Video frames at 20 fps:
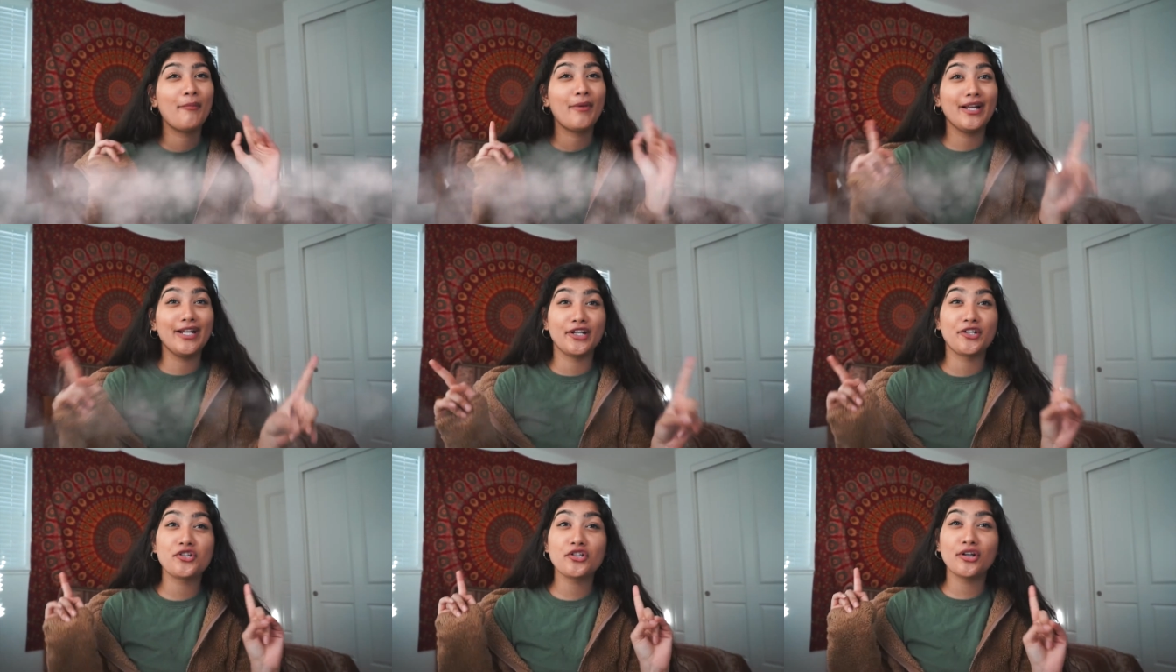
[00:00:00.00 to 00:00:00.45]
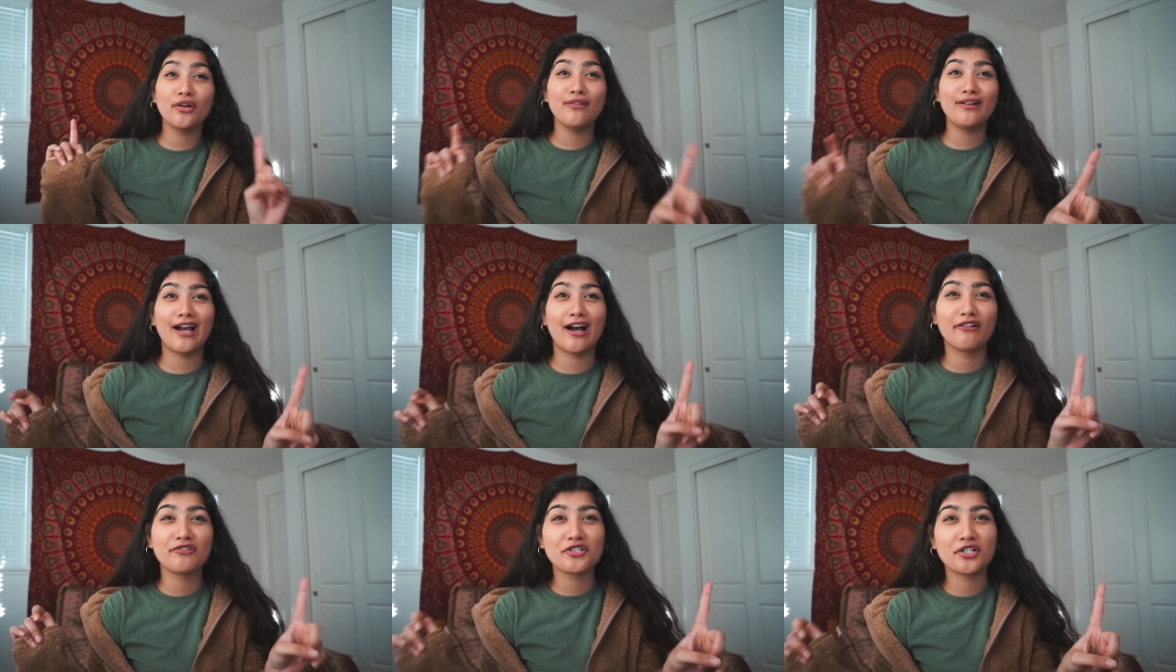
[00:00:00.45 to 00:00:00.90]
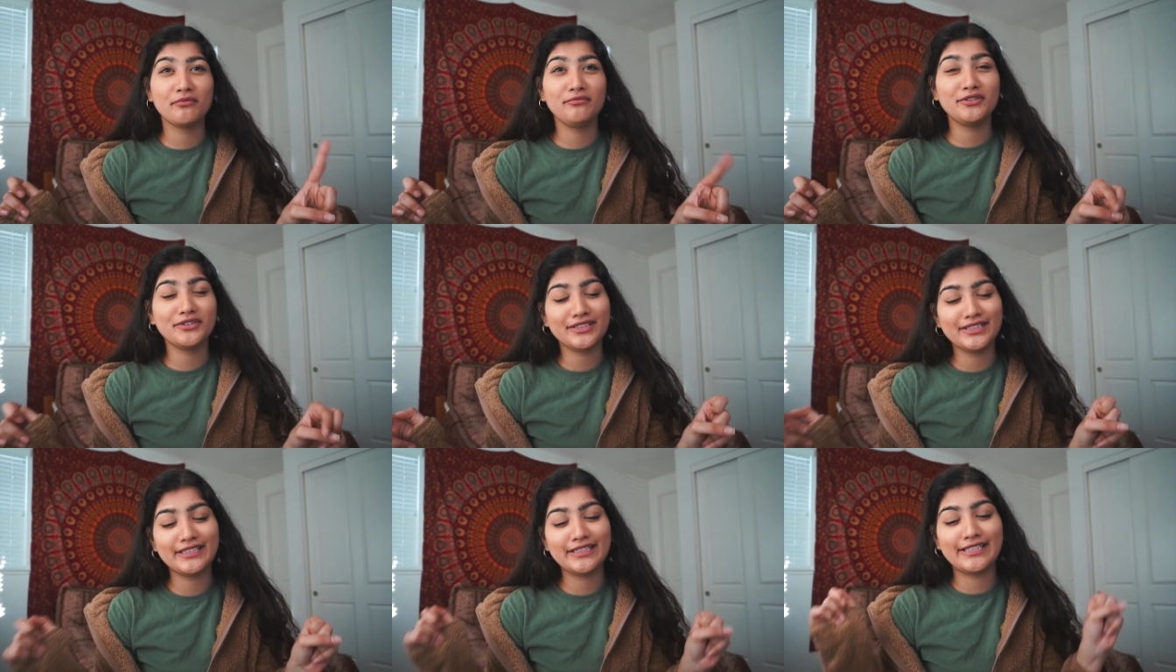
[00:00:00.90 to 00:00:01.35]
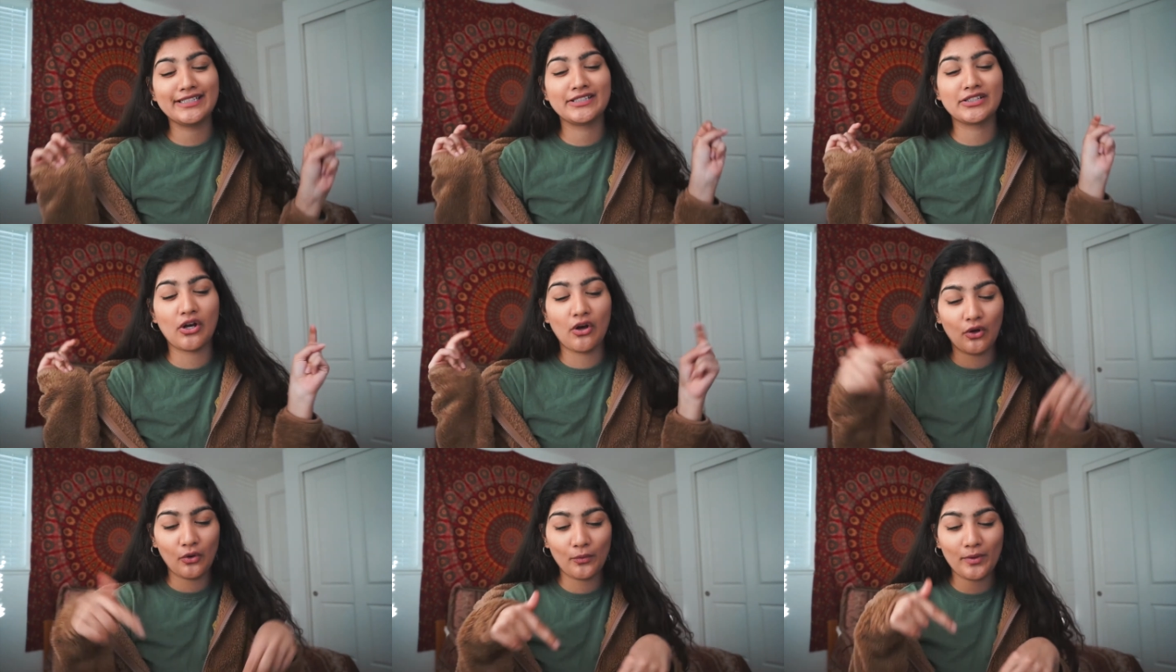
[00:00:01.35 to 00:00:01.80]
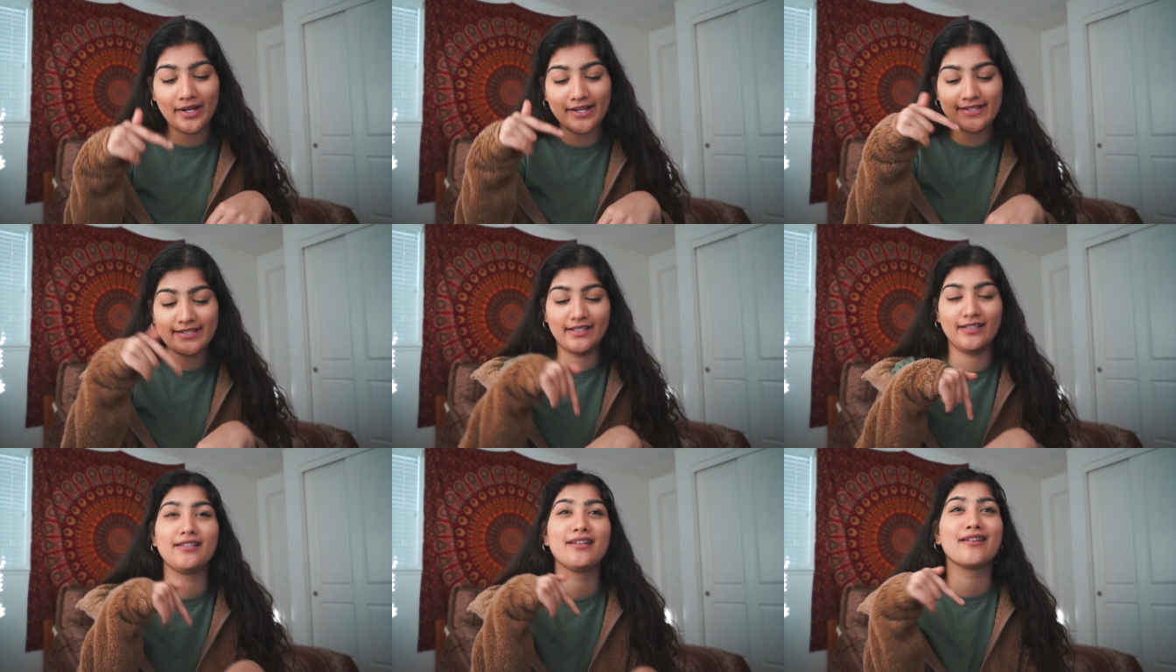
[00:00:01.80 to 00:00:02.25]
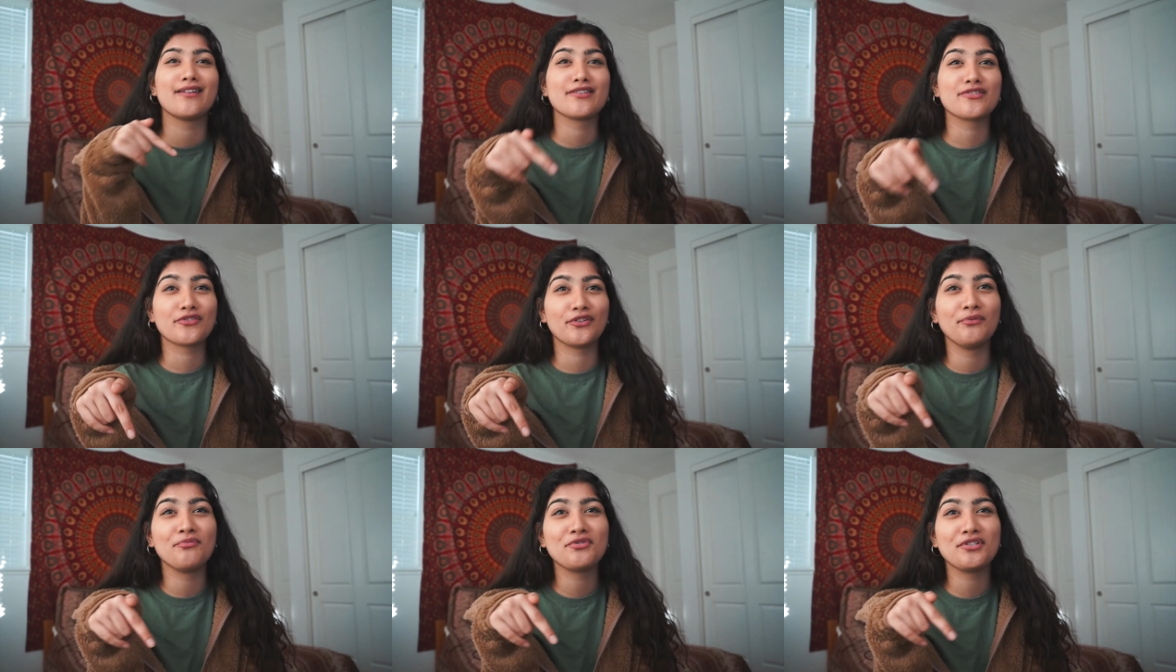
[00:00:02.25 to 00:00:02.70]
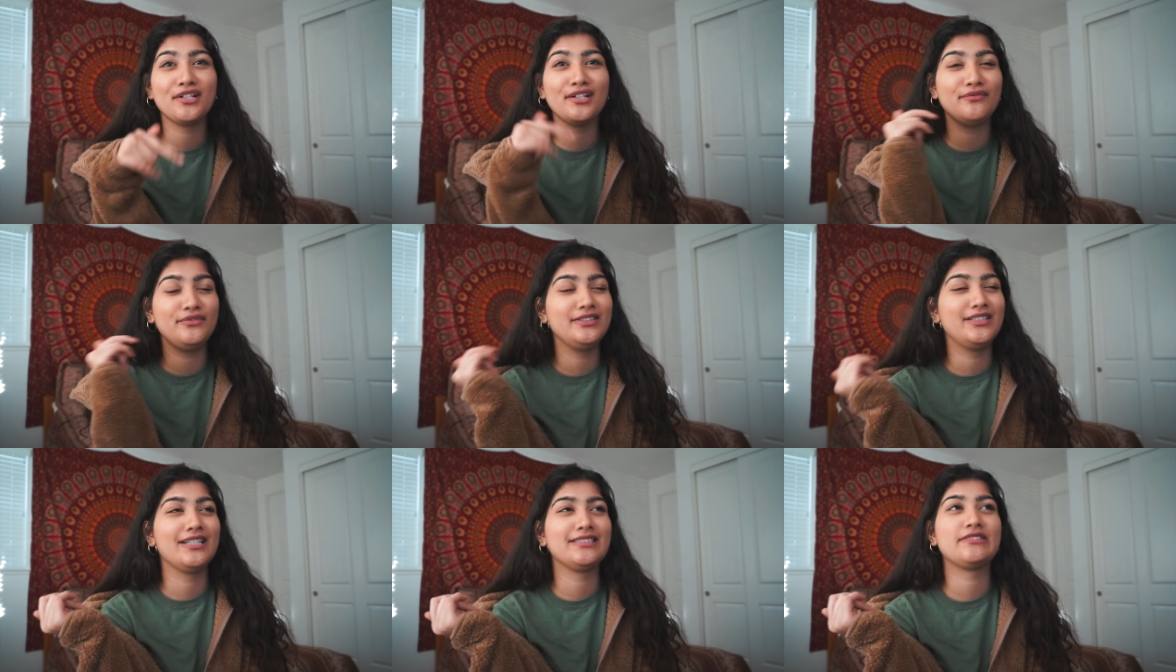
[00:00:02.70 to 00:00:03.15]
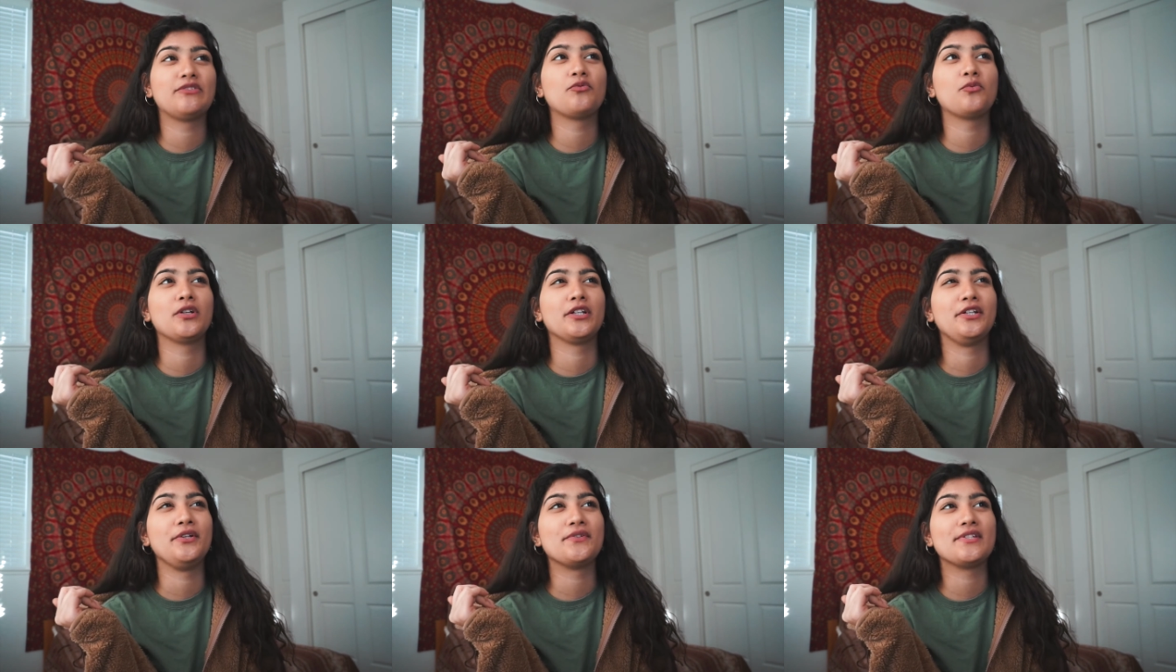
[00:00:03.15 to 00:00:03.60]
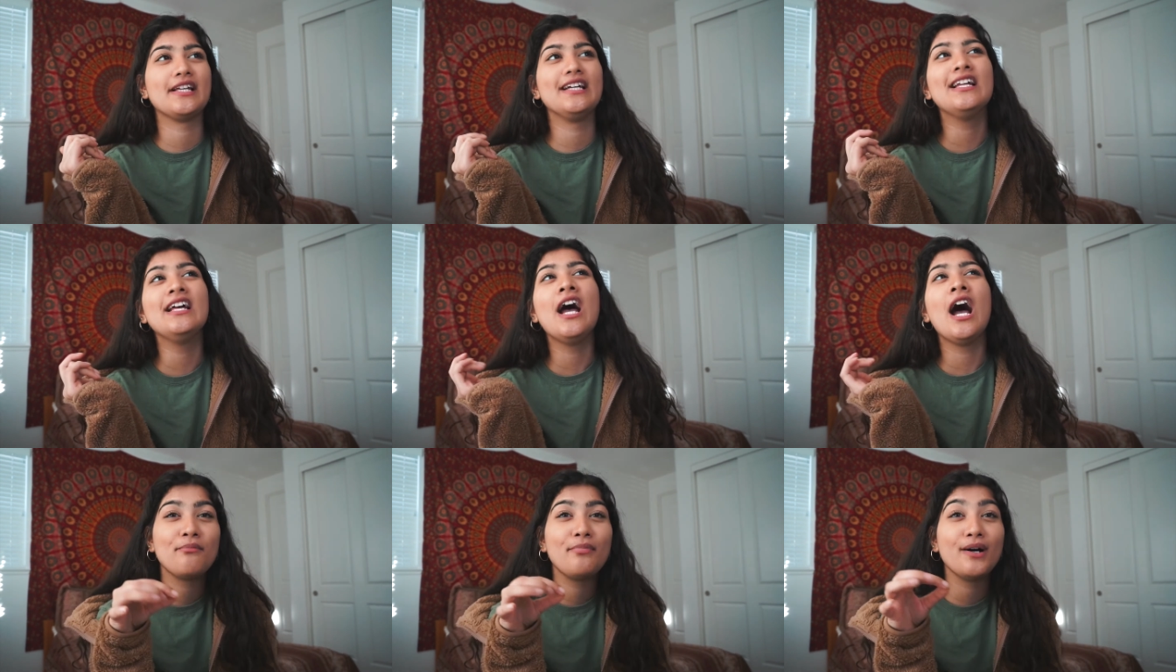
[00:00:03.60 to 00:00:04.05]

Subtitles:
My intro and outro music is always in the description if you guys ever want to use it.